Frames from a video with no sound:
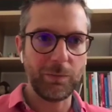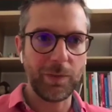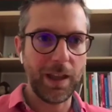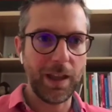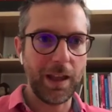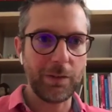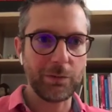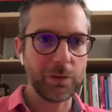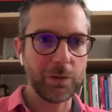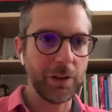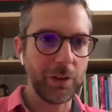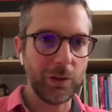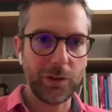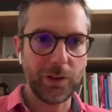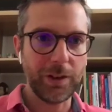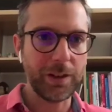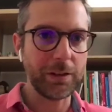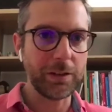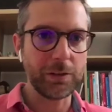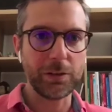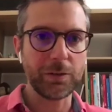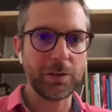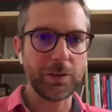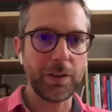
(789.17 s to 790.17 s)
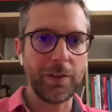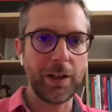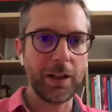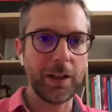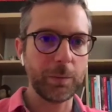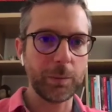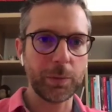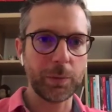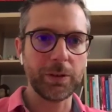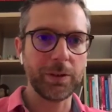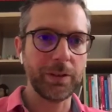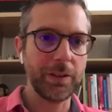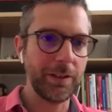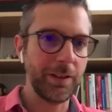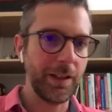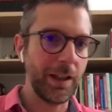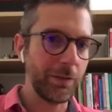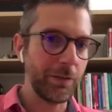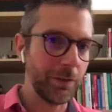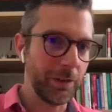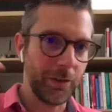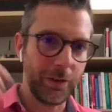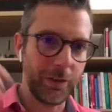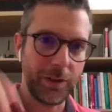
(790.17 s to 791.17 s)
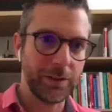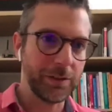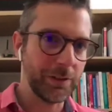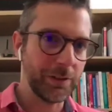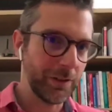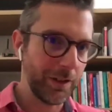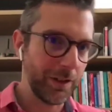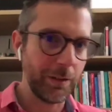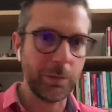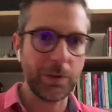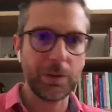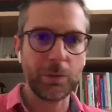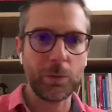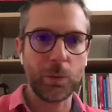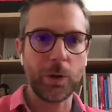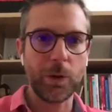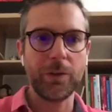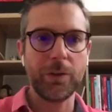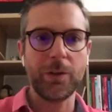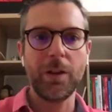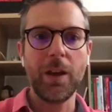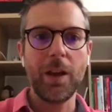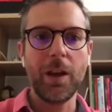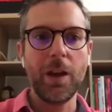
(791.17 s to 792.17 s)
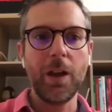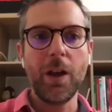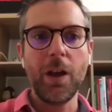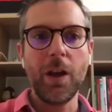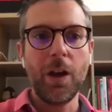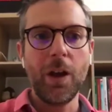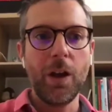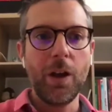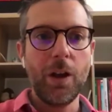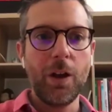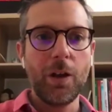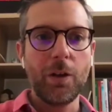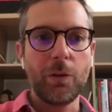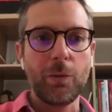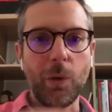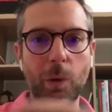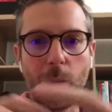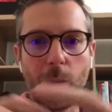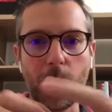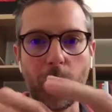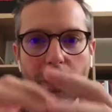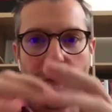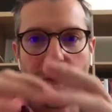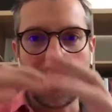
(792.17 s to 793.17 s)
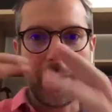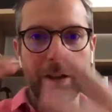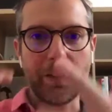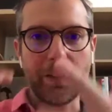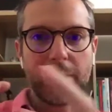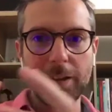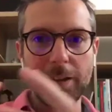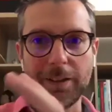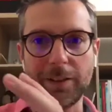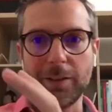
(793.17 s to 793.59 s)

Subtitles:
every single developer and every single team and what their